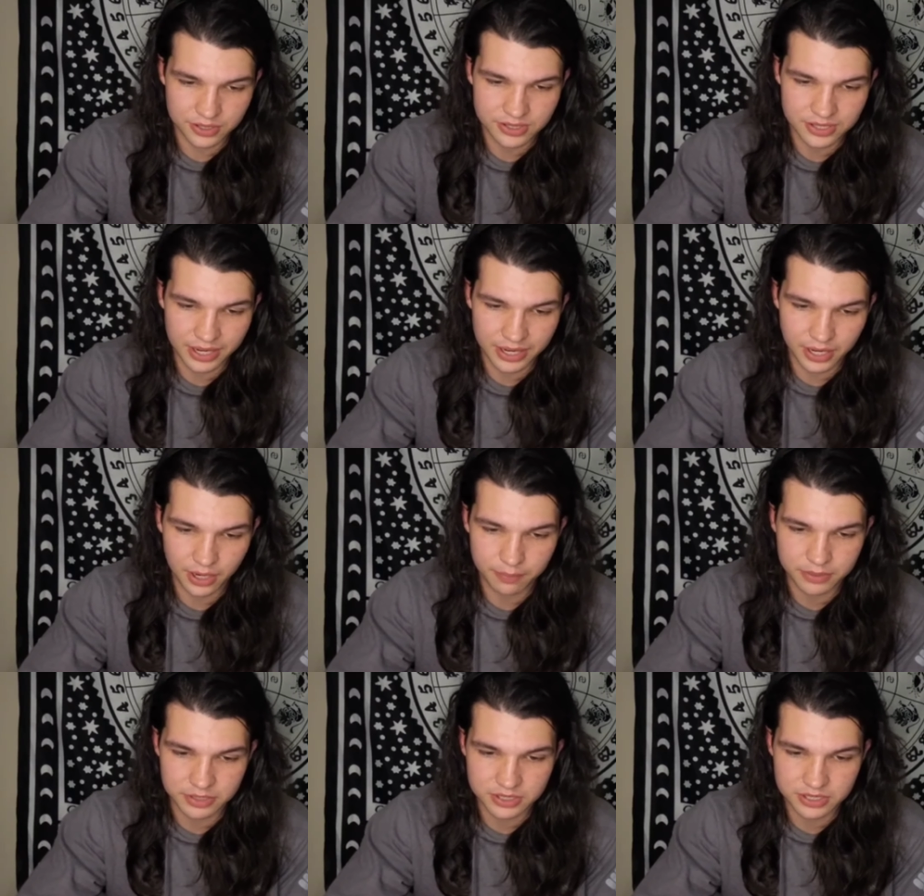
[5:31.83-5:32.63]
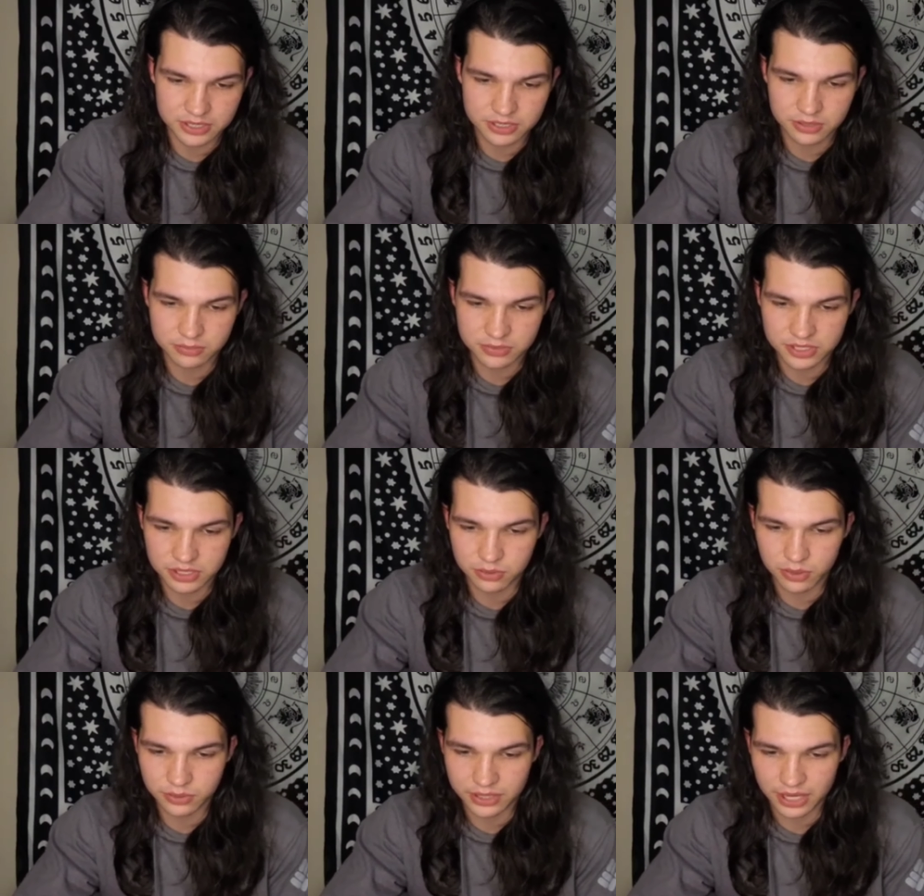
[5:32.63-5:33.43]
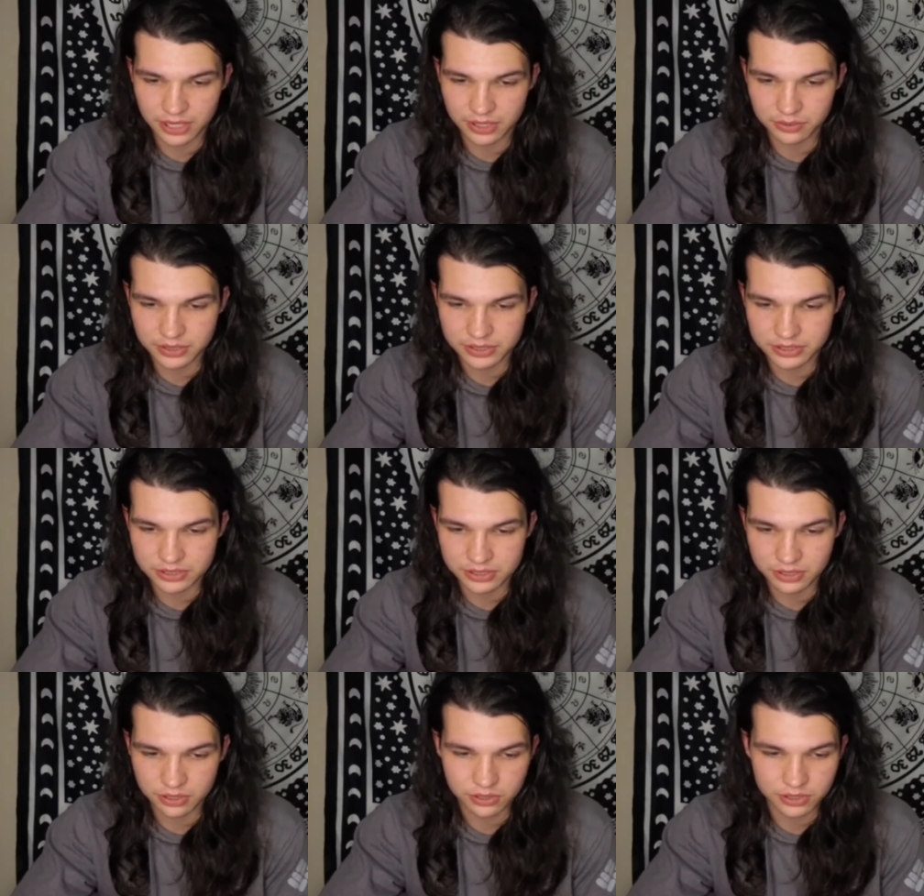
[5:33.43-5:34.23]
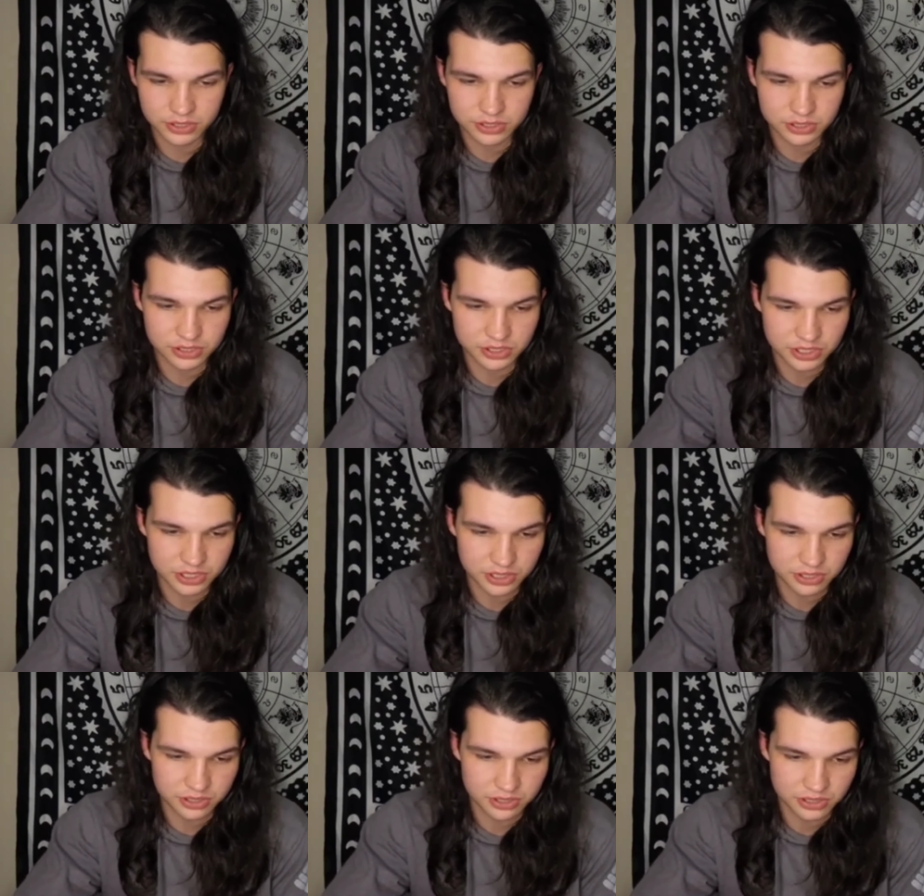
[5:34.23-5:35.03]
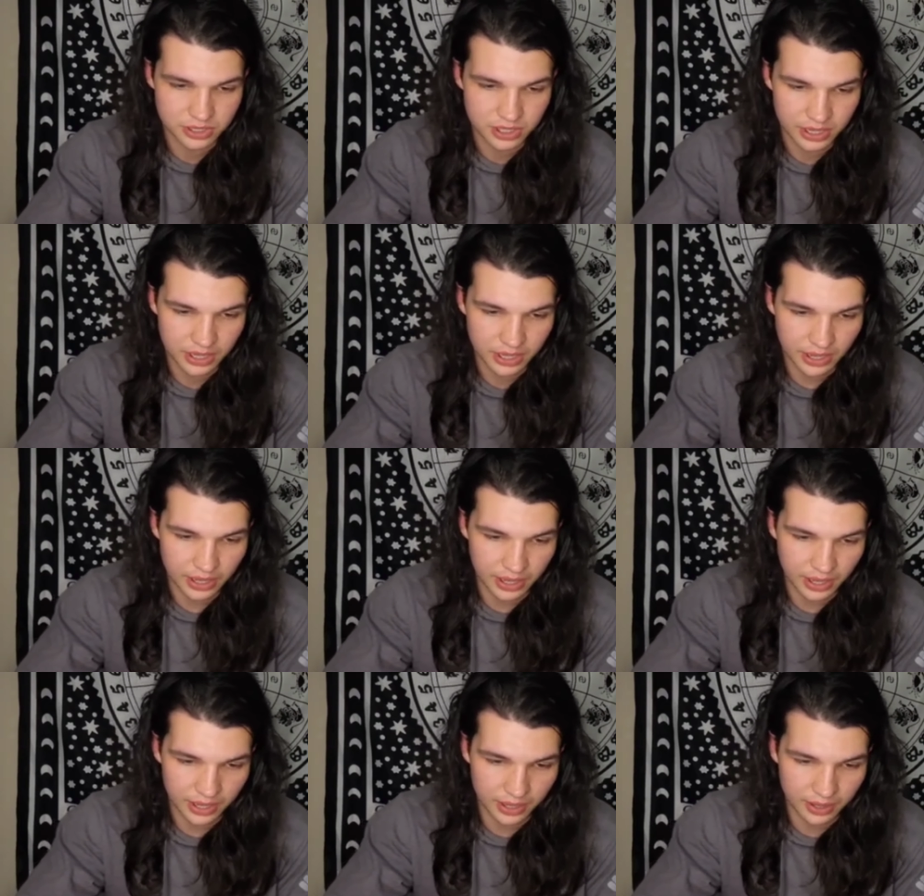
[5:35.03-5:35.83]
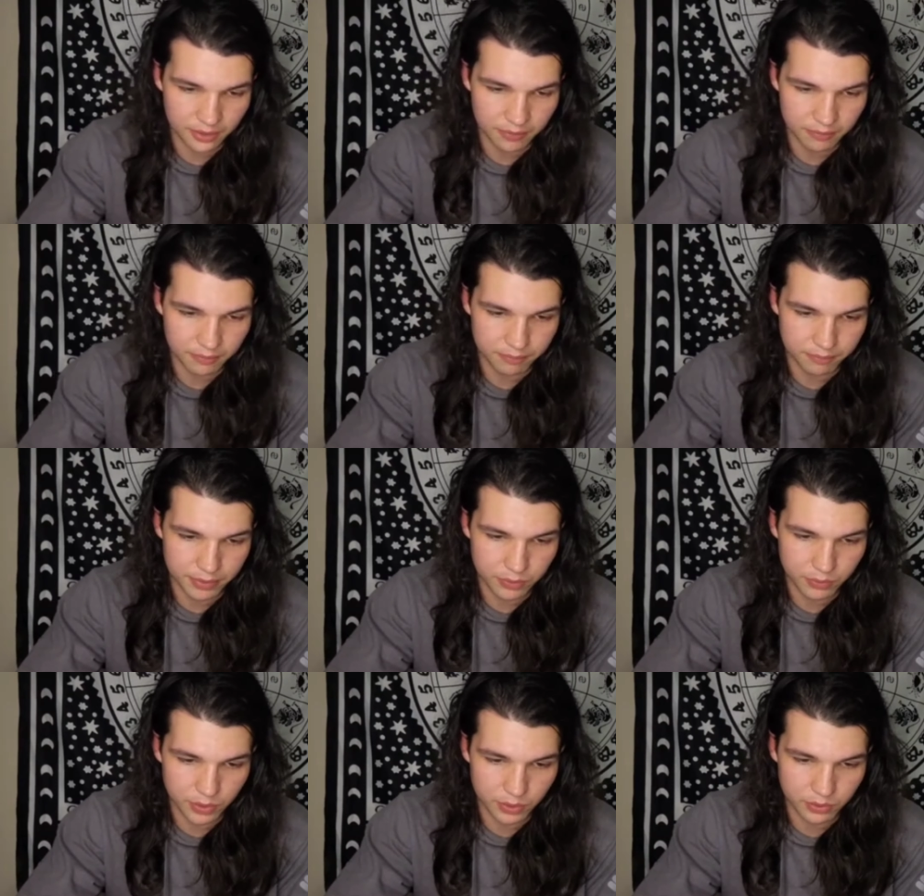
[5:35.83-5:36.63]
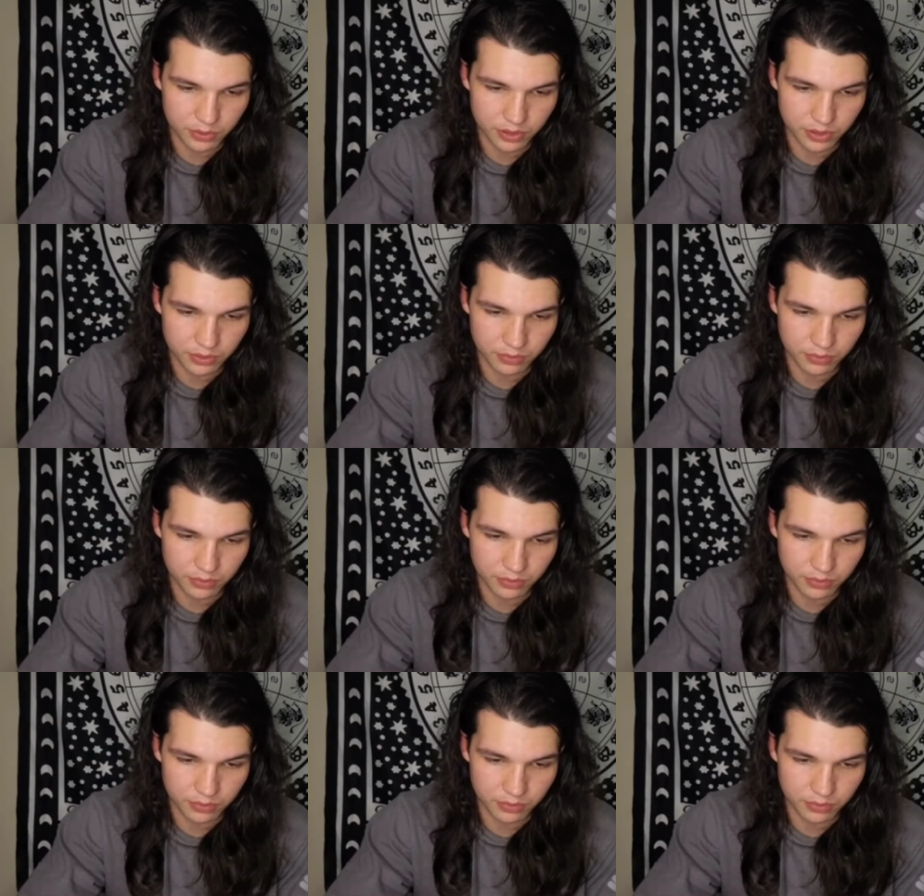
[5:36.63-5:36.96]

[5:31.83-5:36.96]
Setting up a system zero tolerance encourages cheaters and Biro